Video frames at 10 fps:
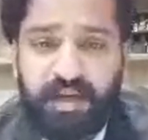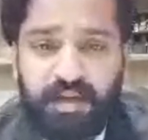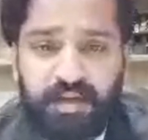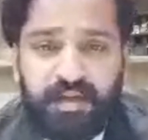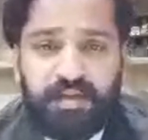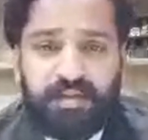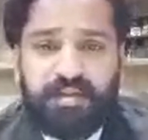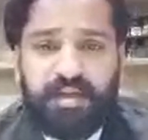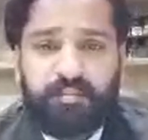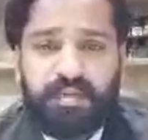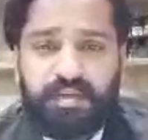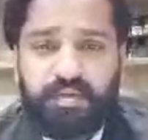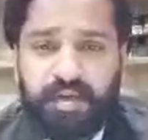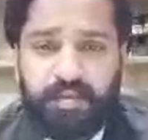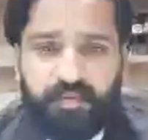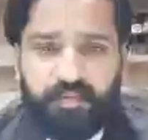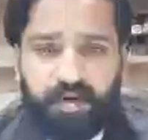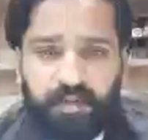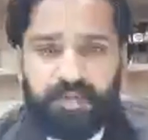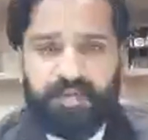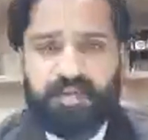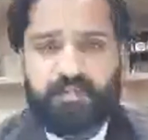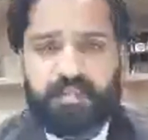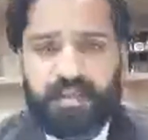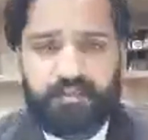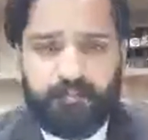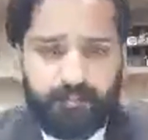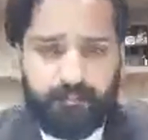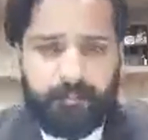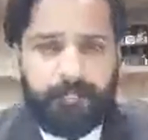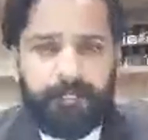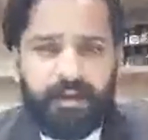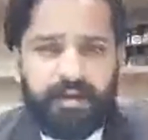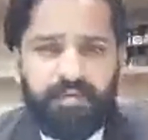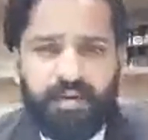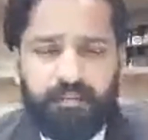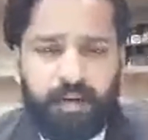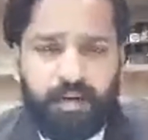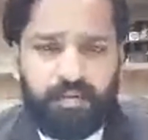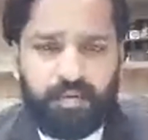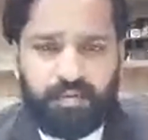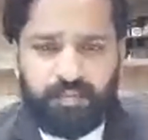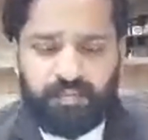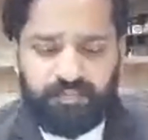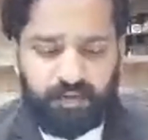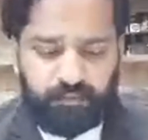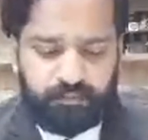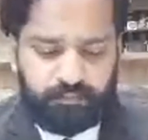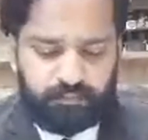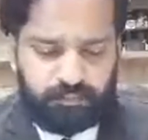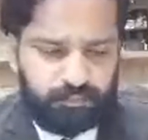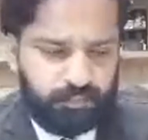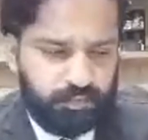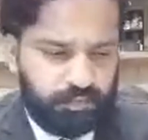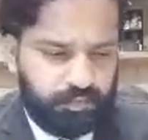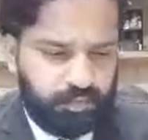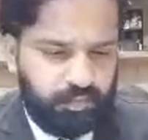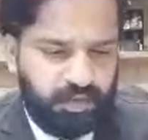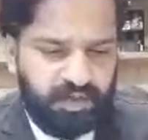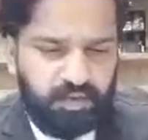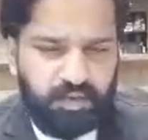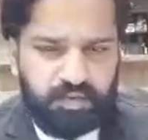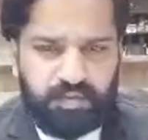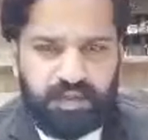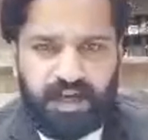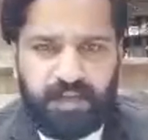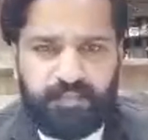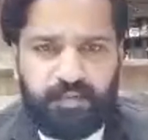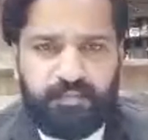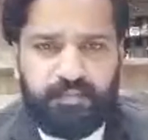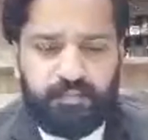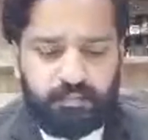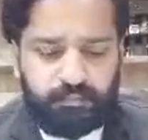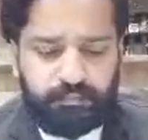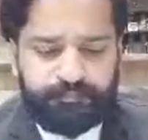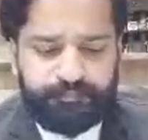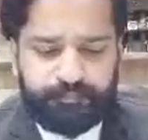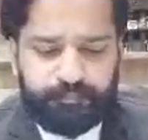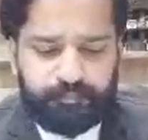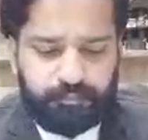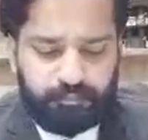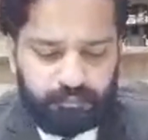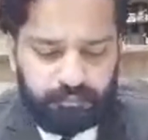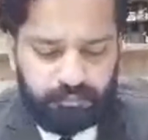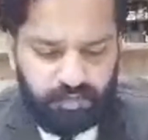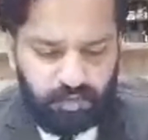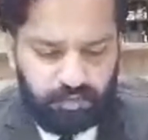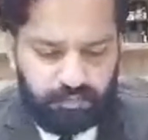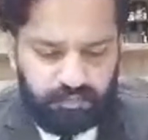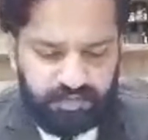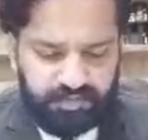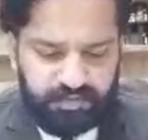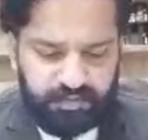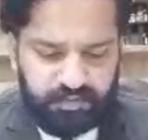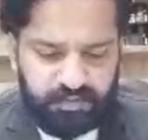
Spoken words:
The something you can perform and something you are bound not to perform. So we are going to the types of hukm al-wadi.